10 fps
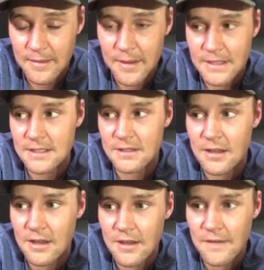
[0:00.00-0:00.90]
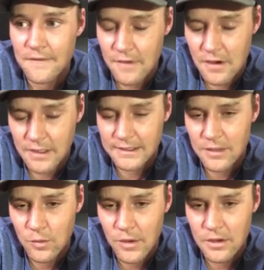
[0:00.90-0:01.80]
That makes it fun. Like
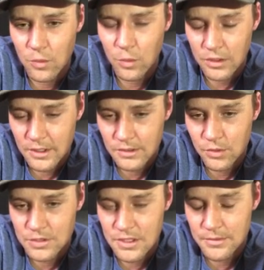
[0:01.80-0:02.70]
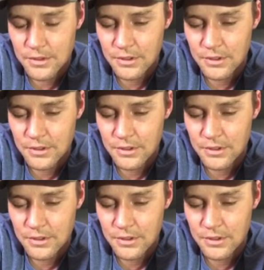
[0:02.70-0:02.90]
that way, you're working towards something.